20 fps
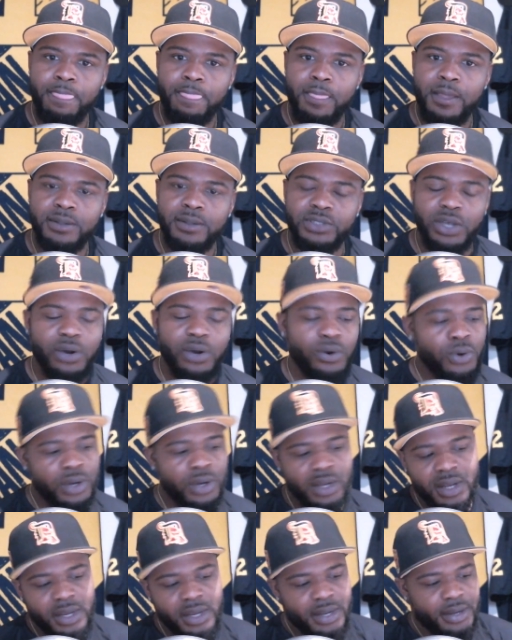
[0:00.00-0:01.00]
So,
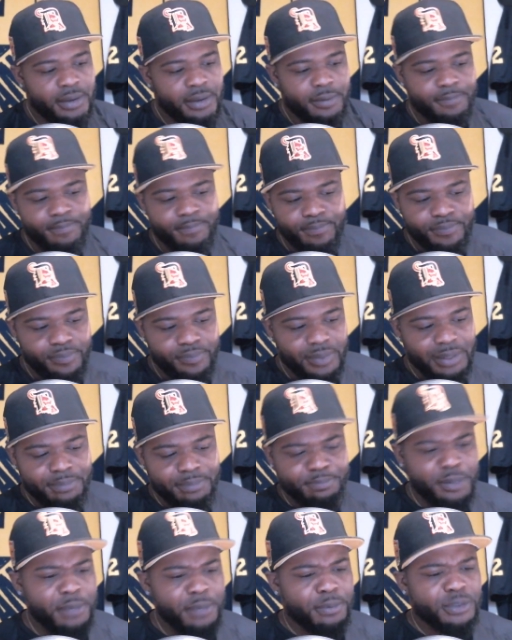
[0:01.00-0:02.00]

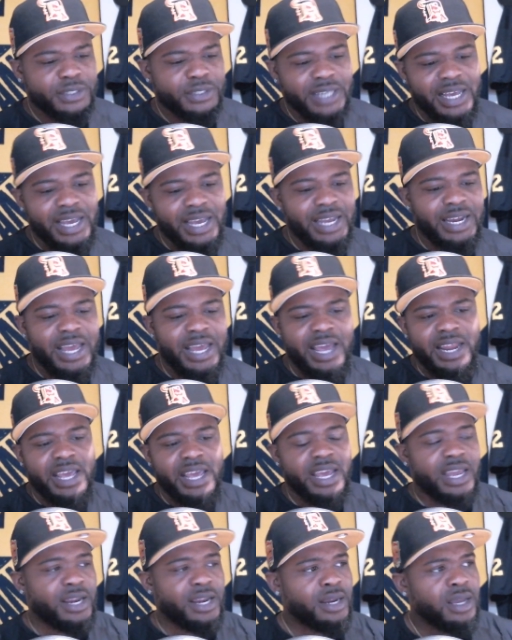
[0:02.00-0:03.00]
people saying that,
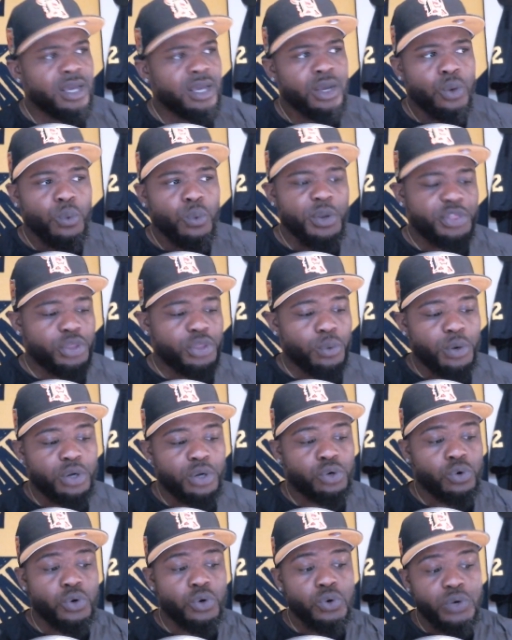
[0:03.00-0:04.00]
and with the
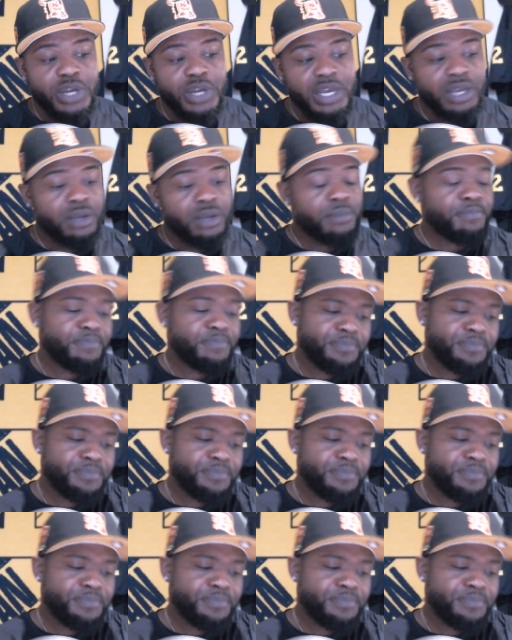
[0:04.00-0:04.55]
recruiting,